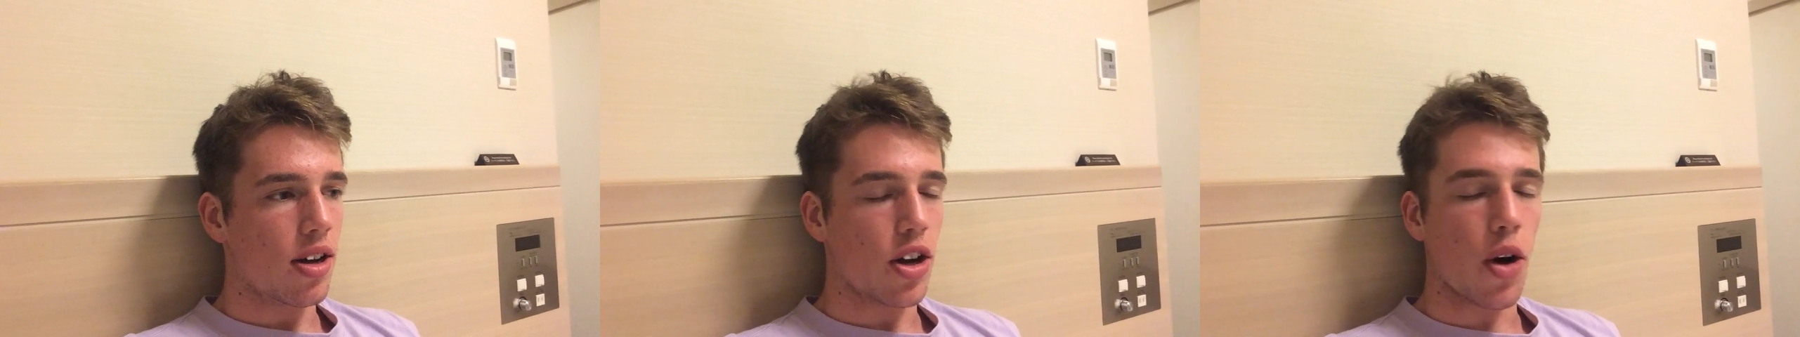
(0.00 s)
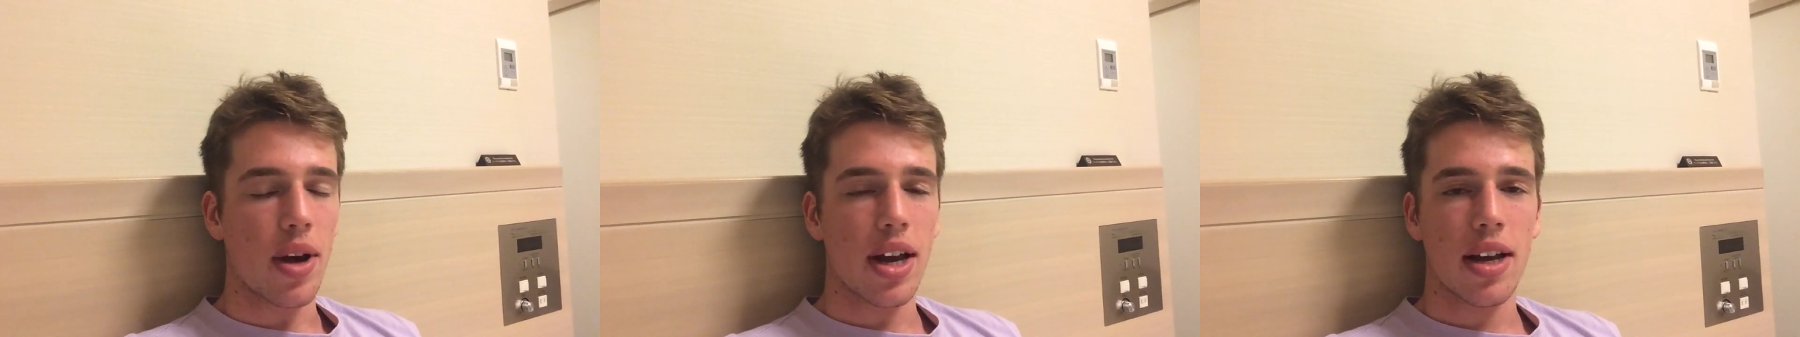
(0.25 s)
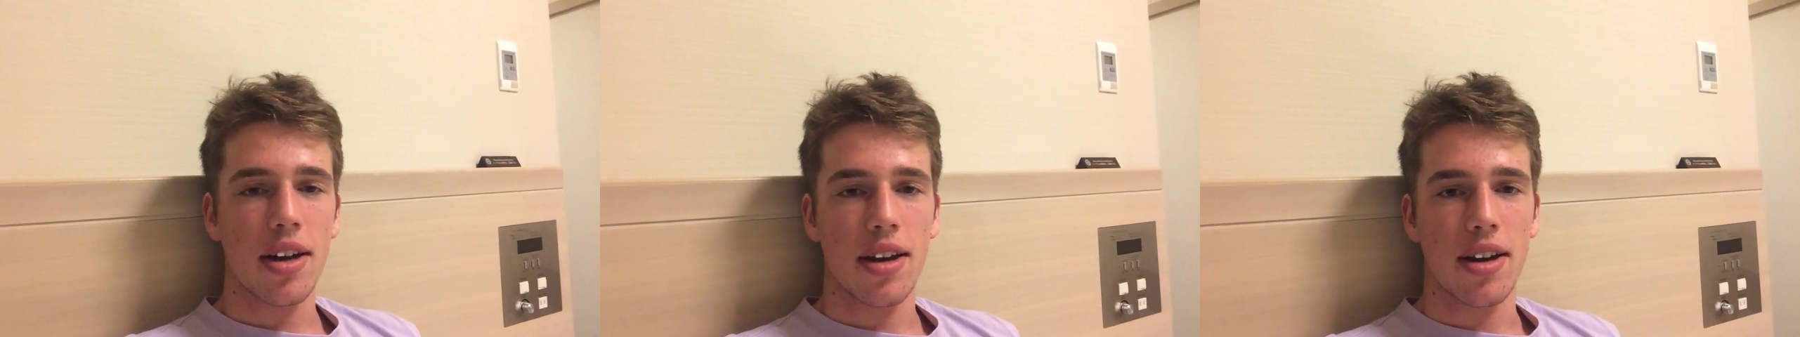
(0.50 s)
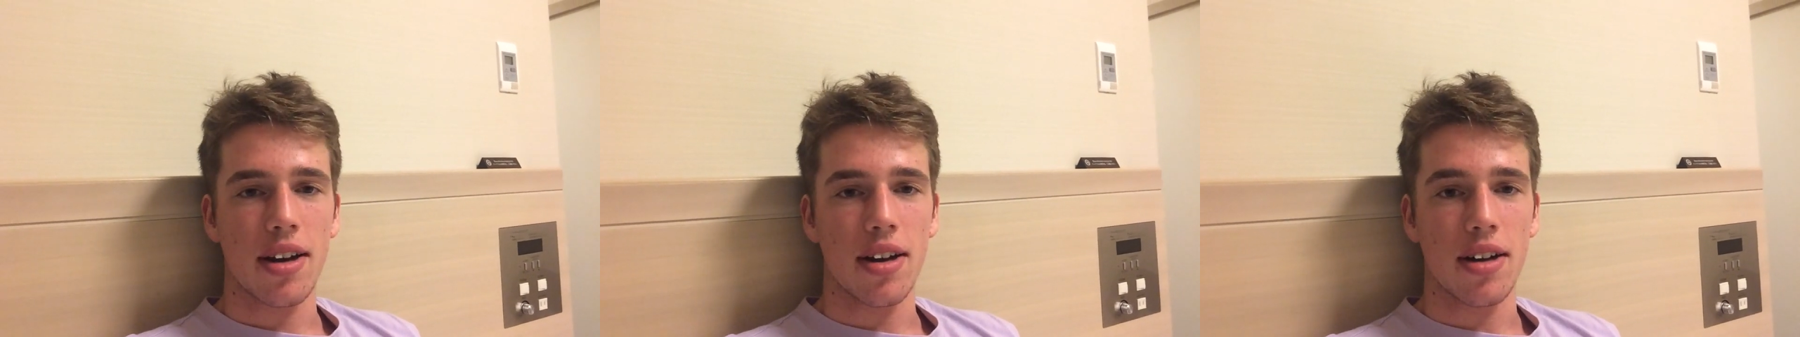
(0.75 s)
going in
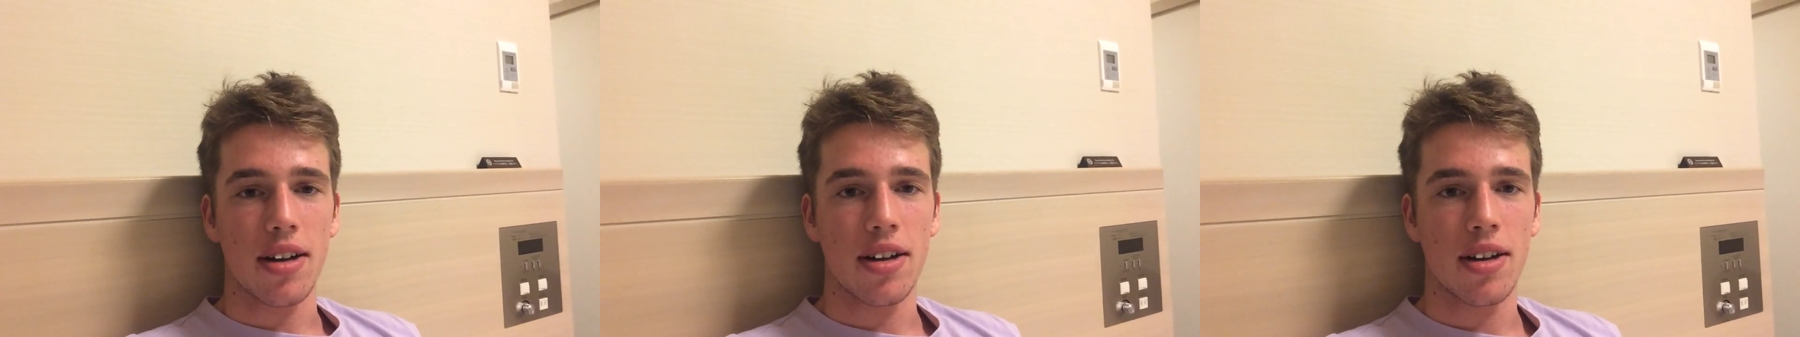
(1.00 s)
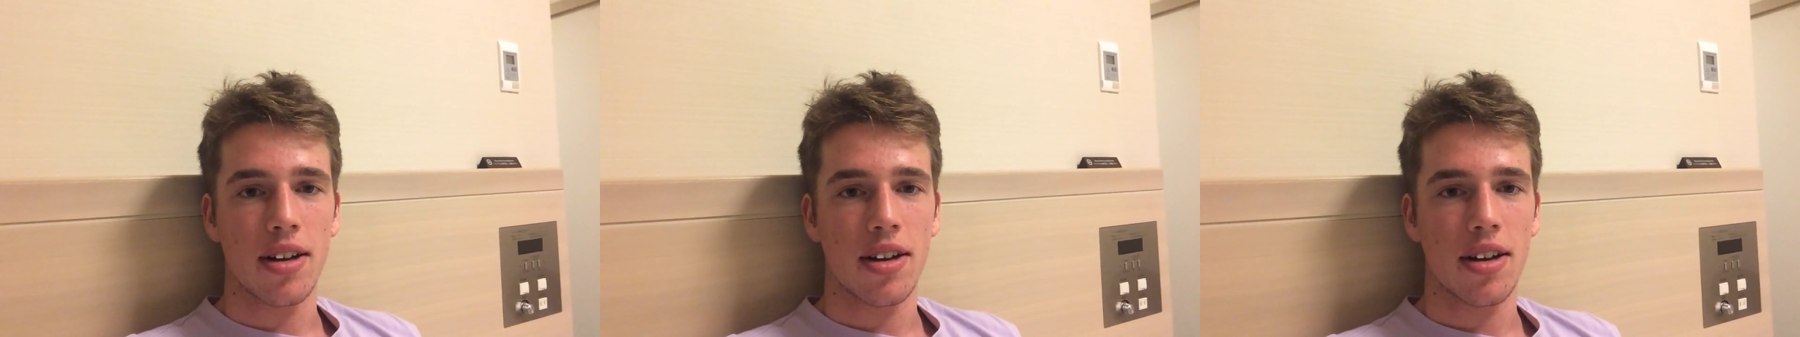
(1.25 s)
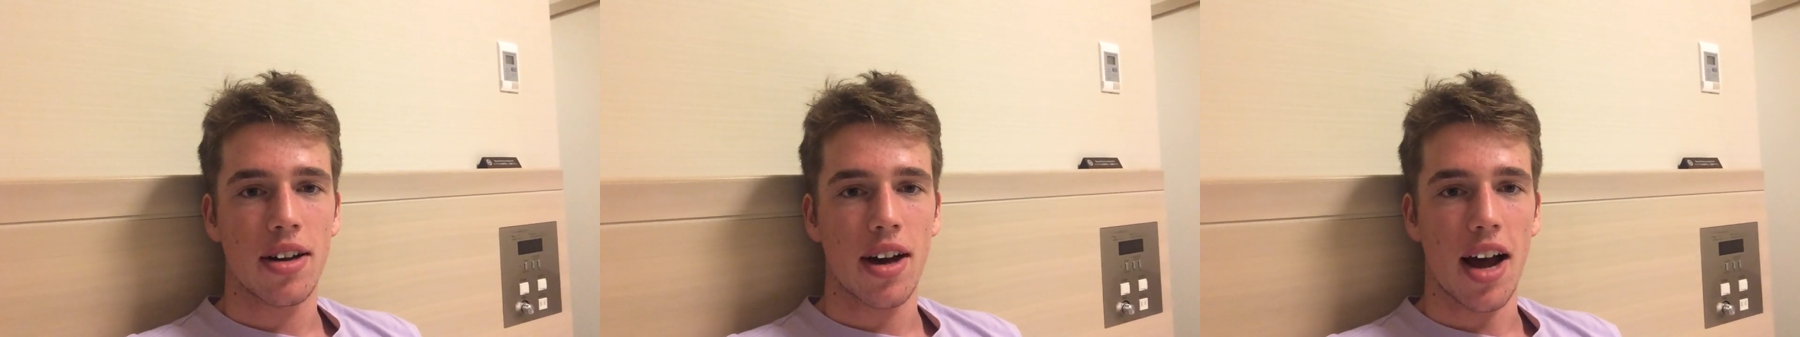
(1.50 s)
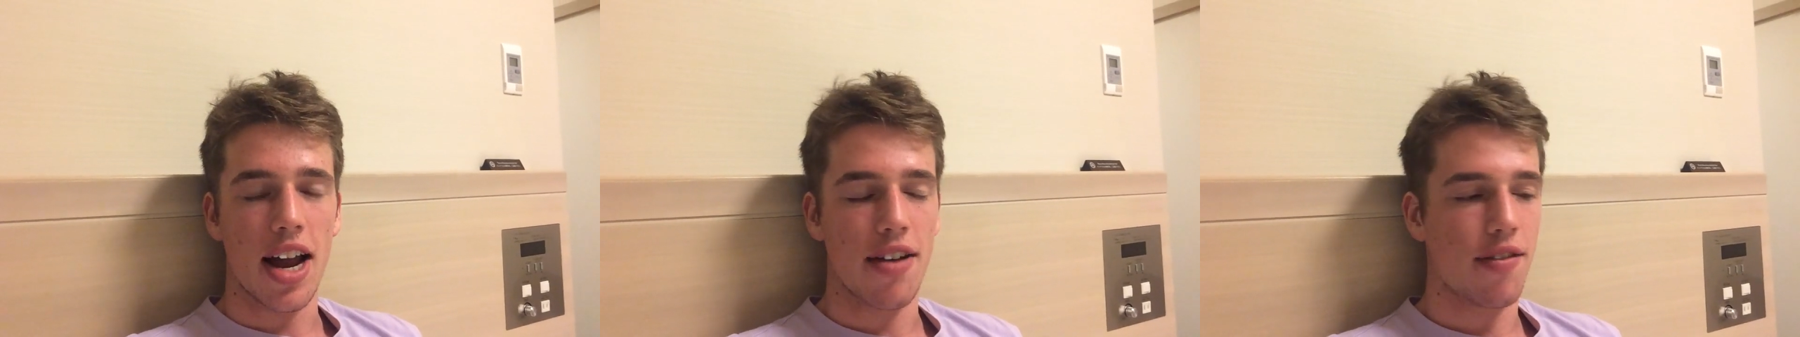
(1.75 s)
and
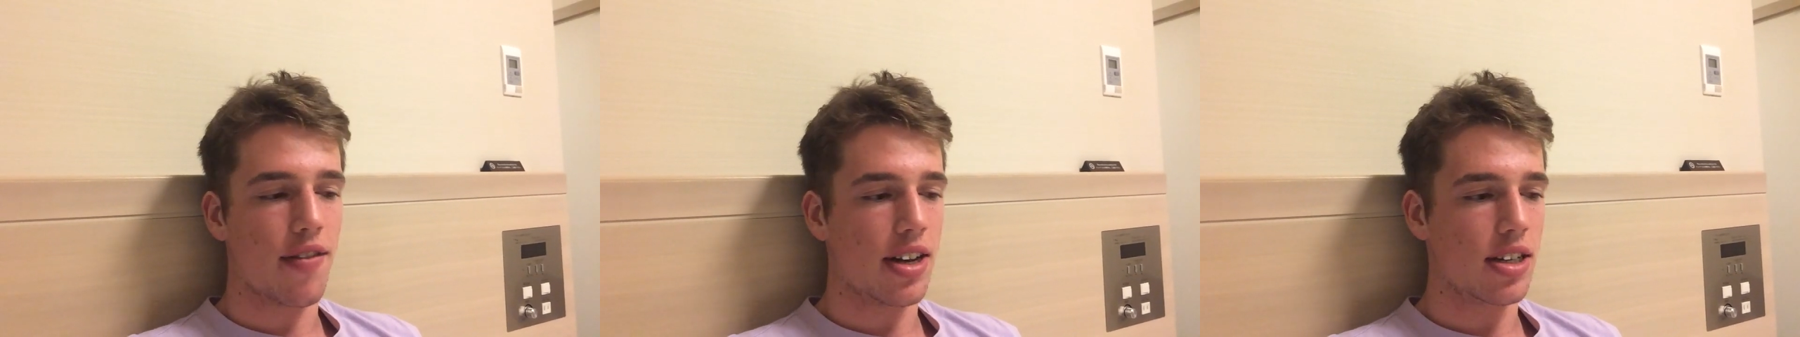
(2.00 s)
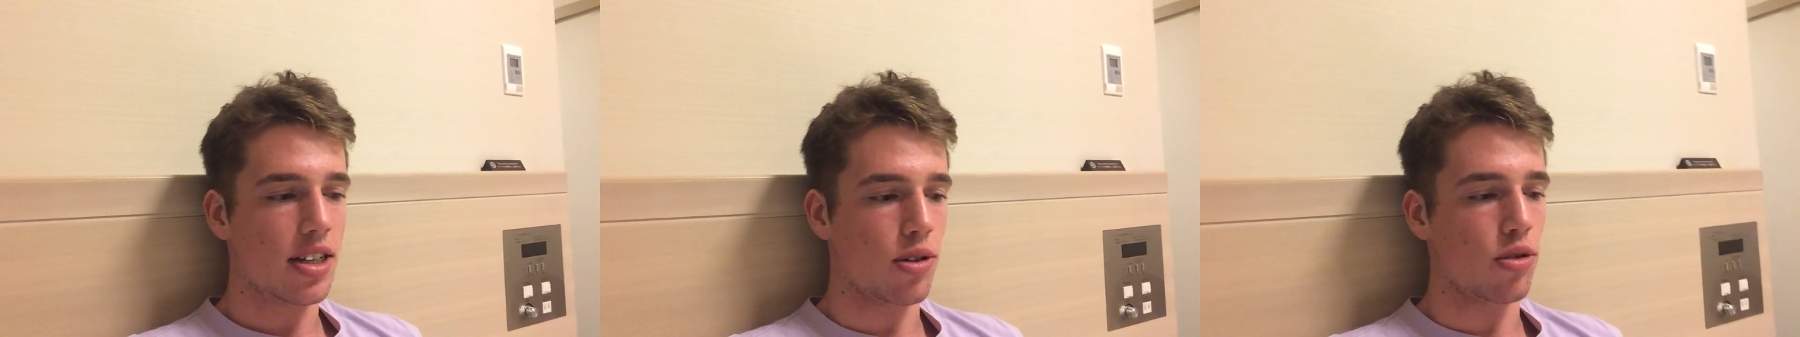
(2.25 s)
fencing,